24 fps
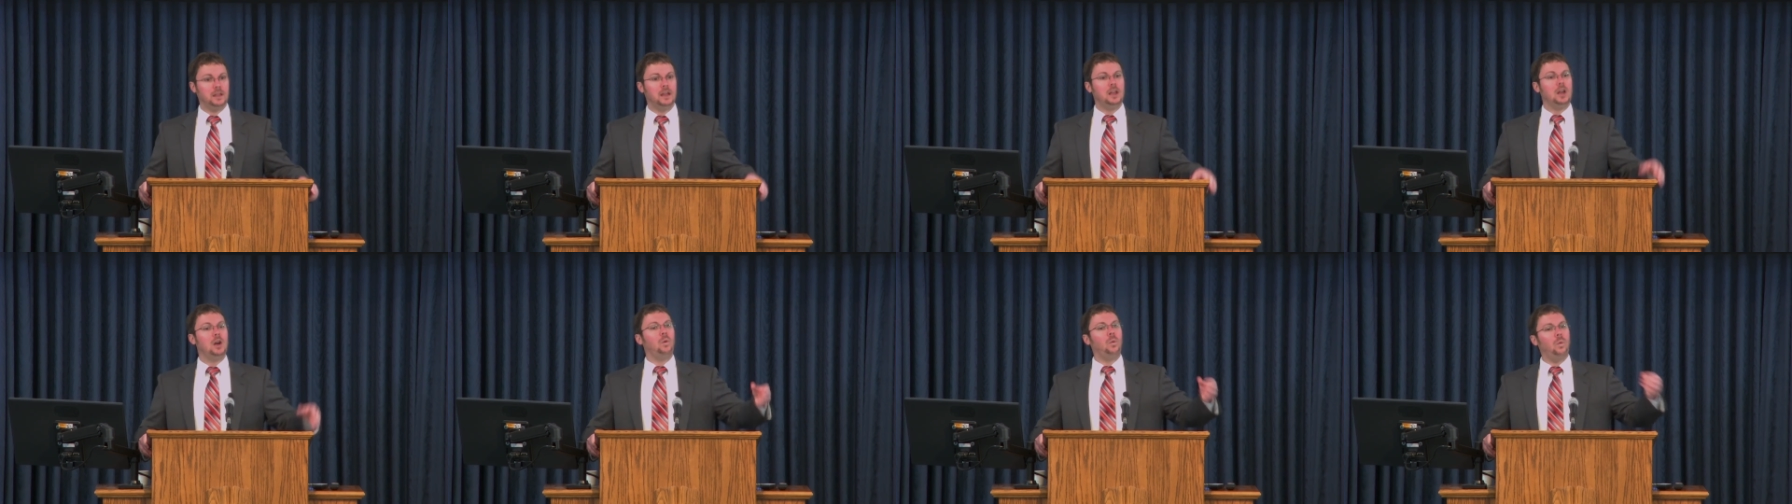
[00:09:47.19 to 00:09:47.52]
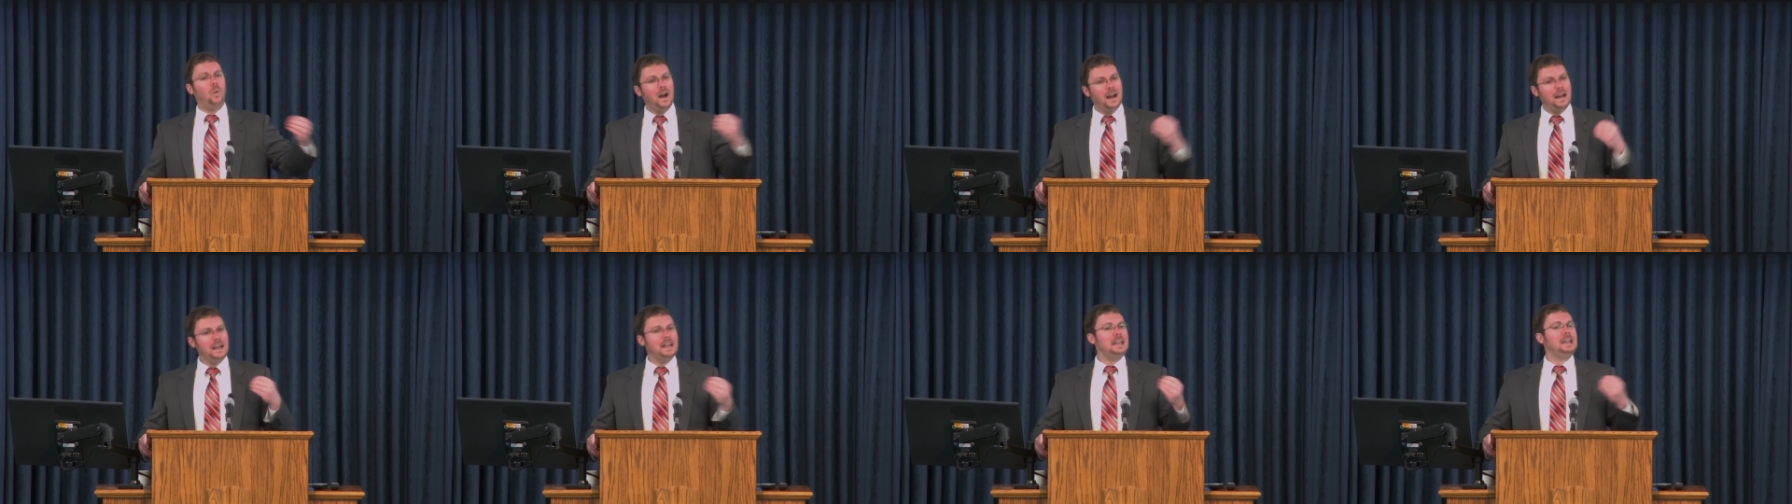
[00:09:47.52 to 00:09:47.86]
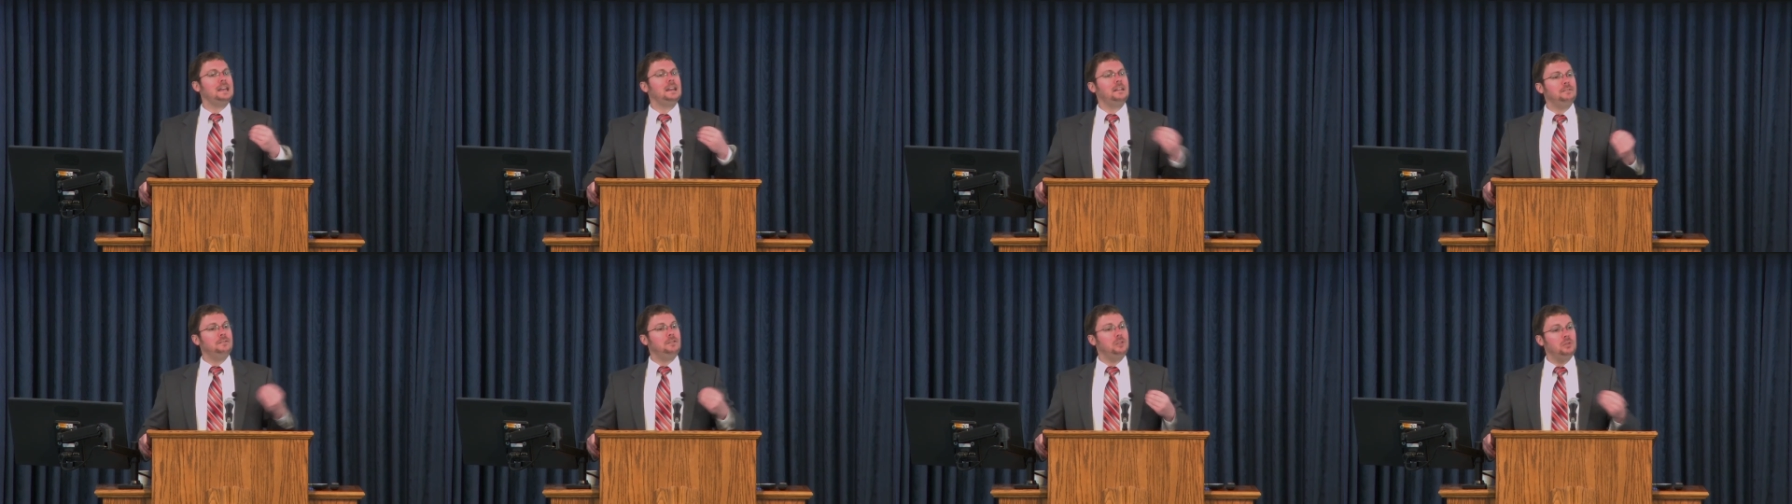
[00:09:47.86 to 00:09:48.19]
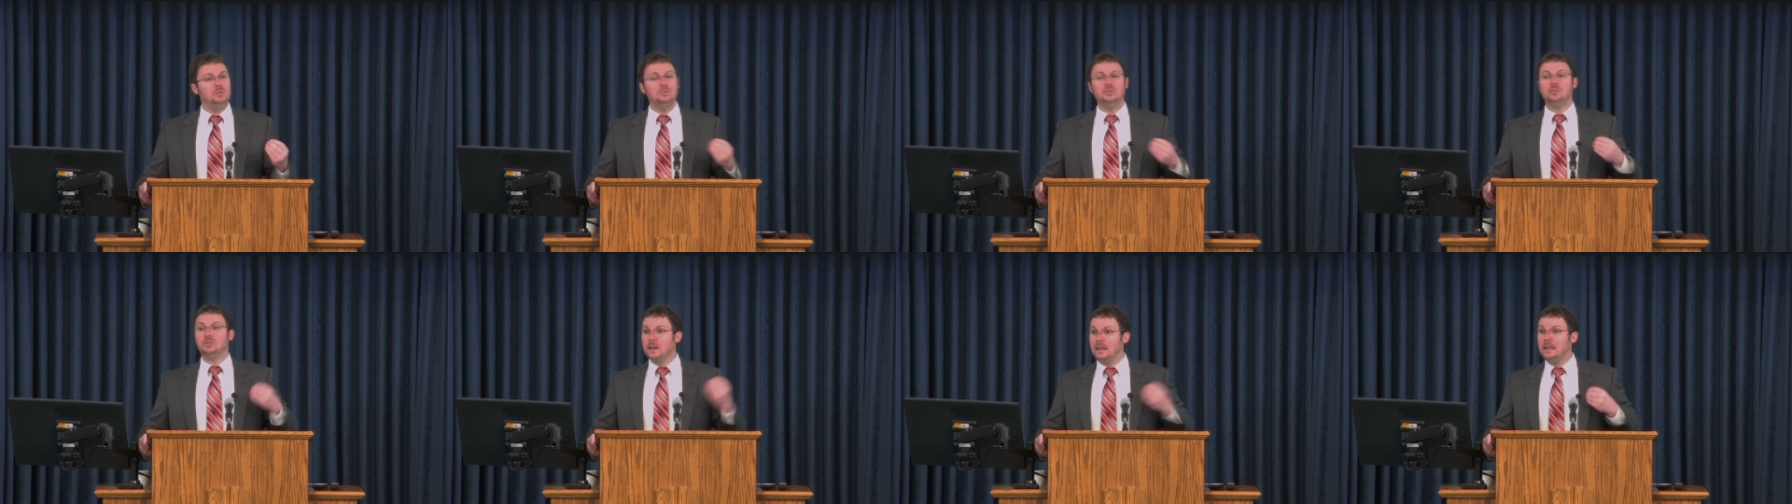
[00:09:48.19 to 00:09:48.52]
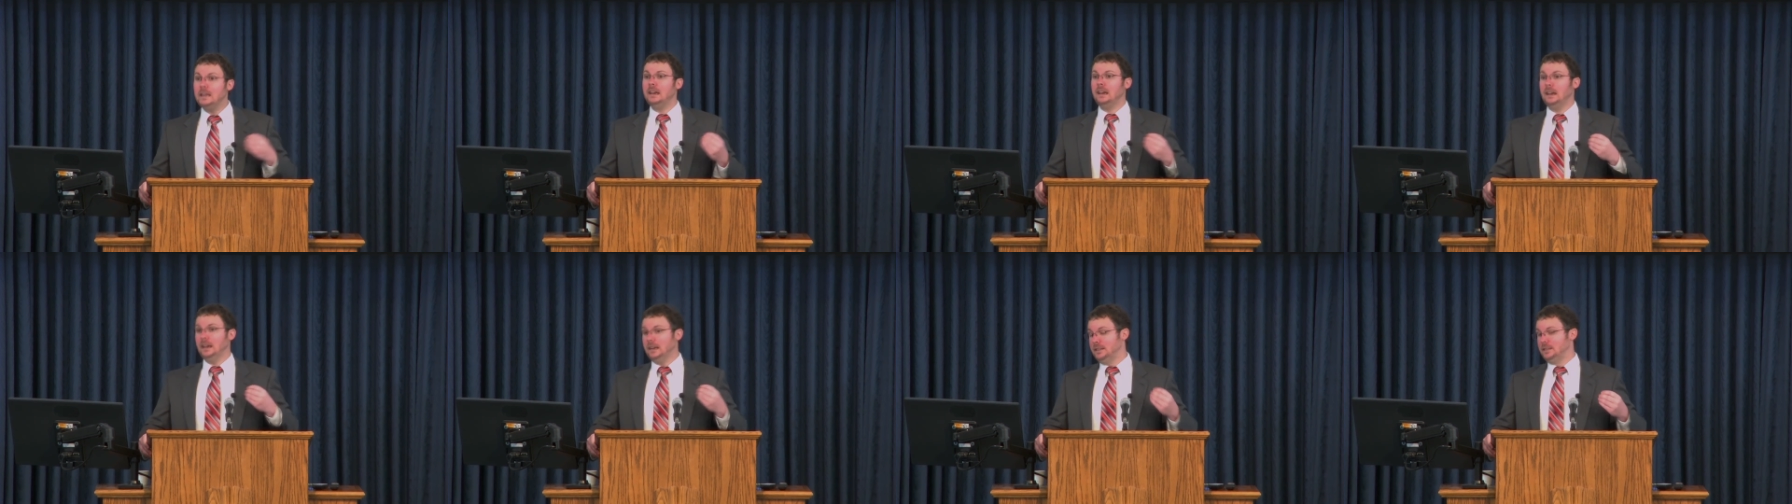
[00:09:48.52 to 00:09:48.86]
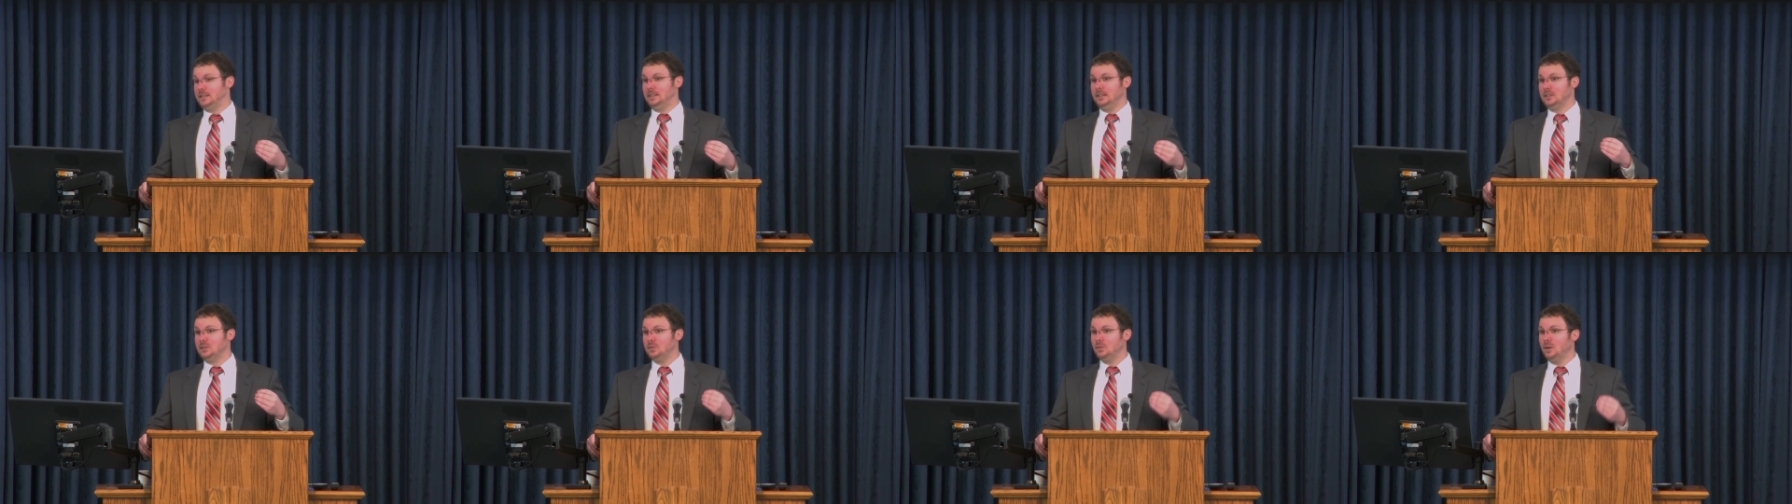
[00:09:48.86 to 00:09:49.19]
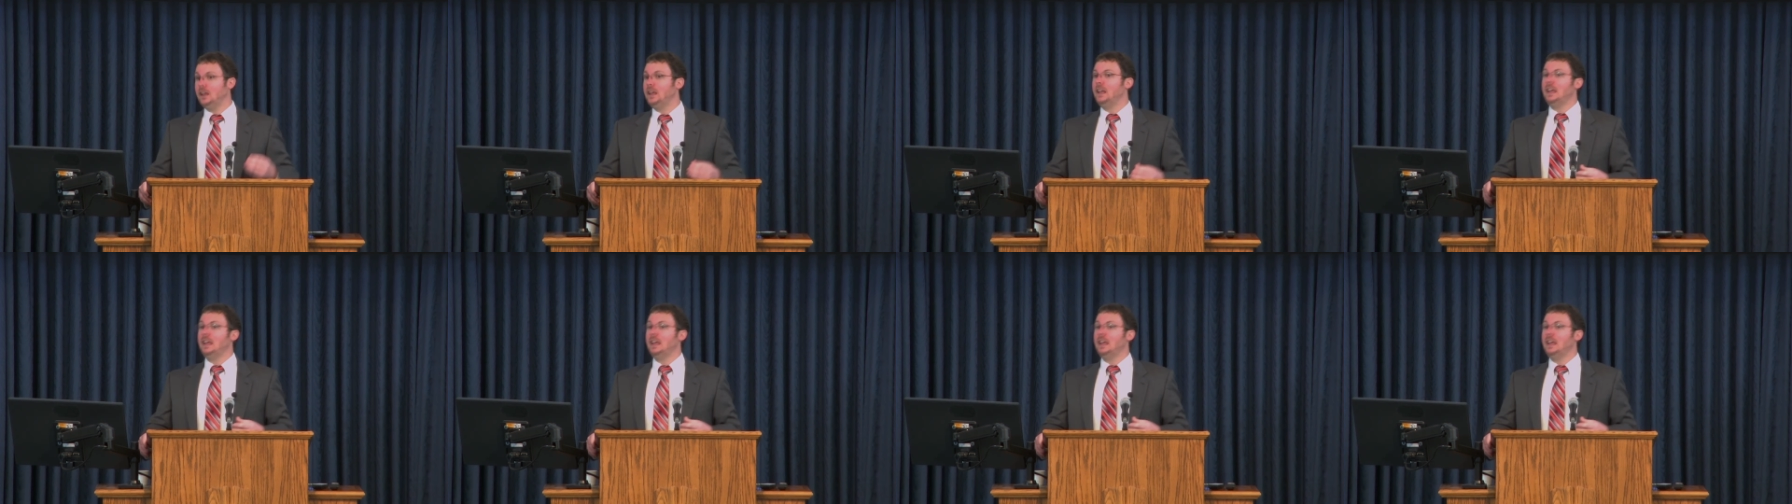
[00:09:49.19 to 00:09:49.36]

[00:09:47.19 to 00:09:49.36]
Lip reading: Why have you treated us this way?